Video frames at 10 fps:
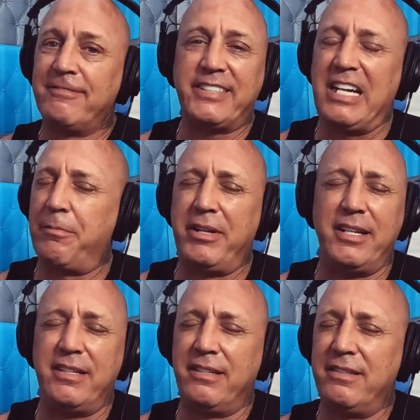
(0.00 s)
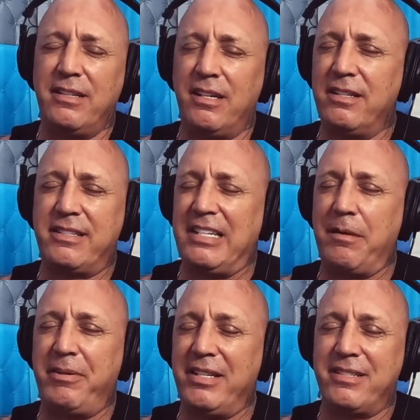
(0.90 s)
Snapping and
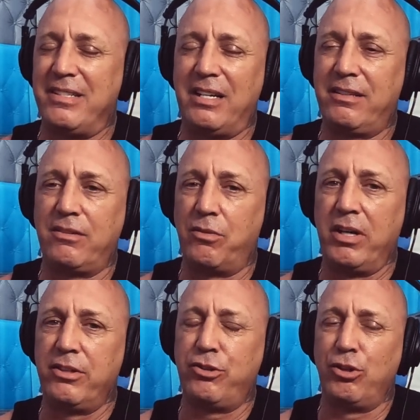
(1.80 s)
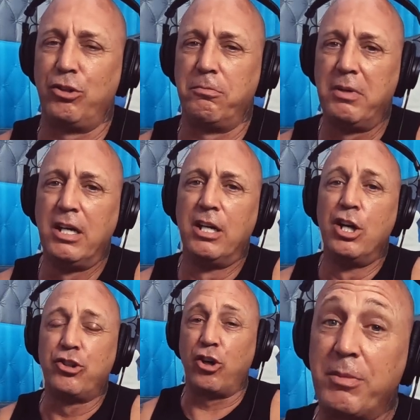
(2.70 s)
unsnapping is not the right term.
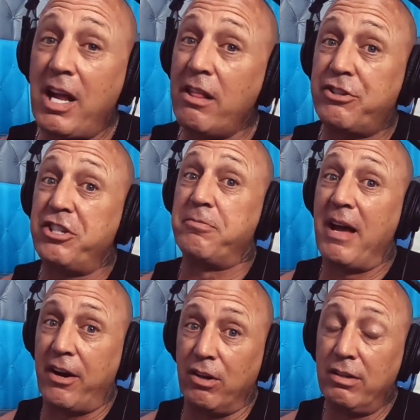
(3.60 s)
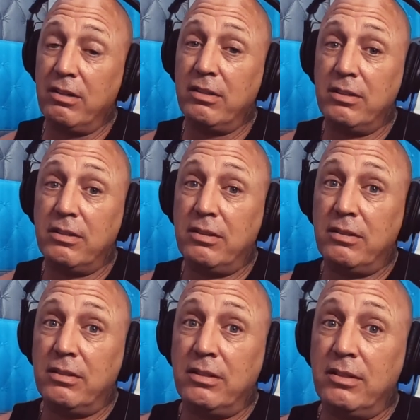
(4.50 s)
Terminologies matter.
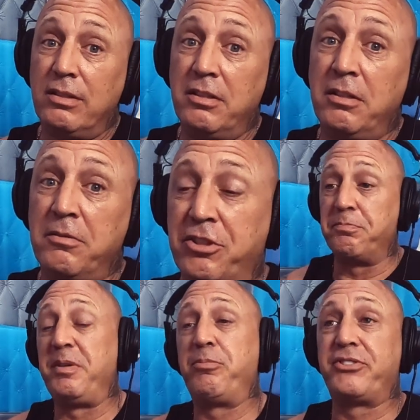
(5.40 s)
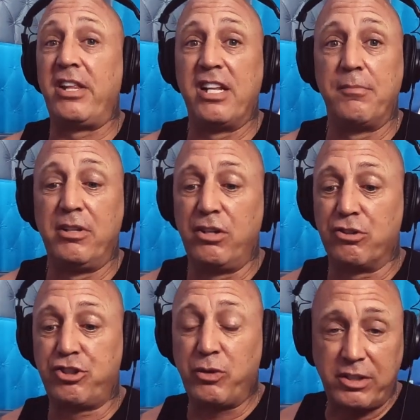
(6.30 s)
Some people say that I'm a
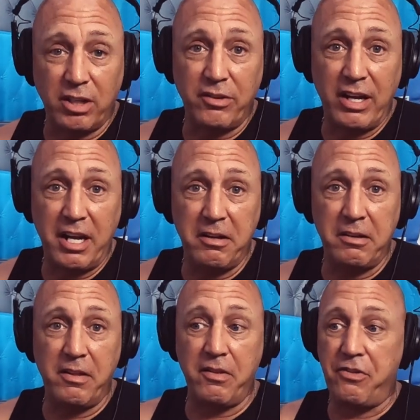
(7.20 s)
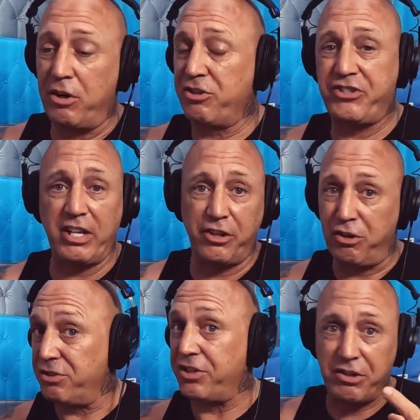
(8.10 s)
little strict on that. They're
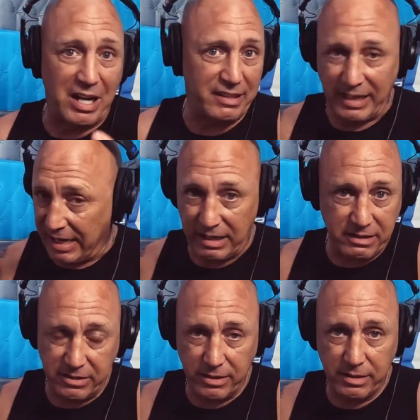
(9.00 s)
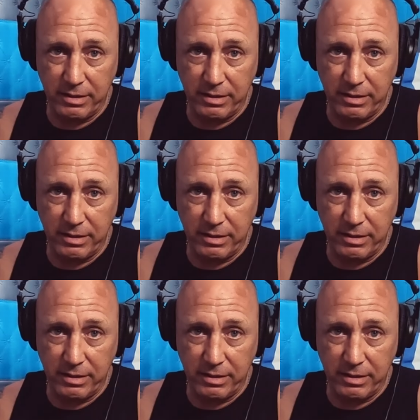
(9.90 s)
cylinders, they're not tanks.